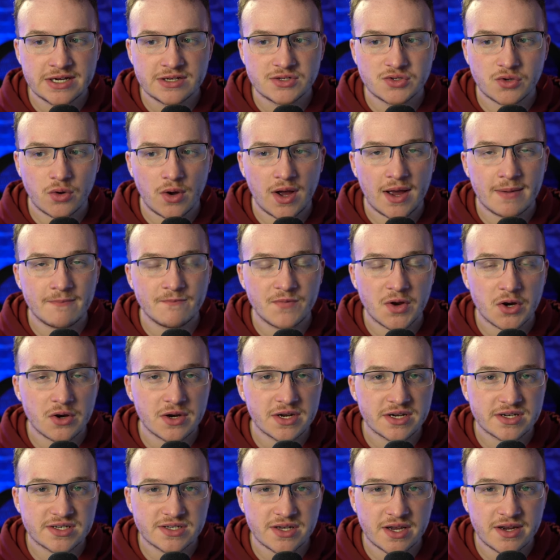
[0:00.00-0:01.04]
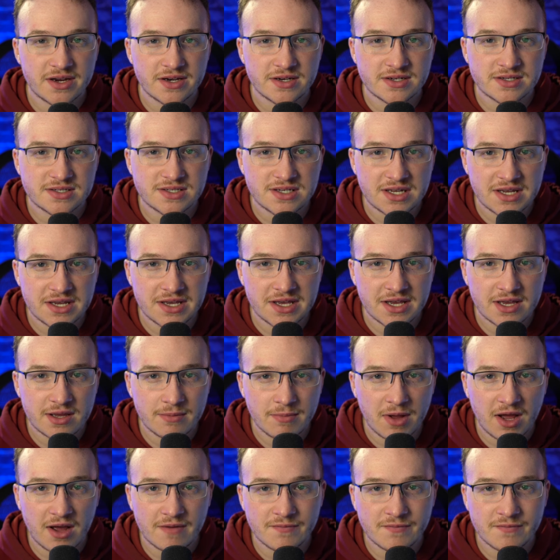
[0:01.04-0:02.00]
So I'm very excited to see him.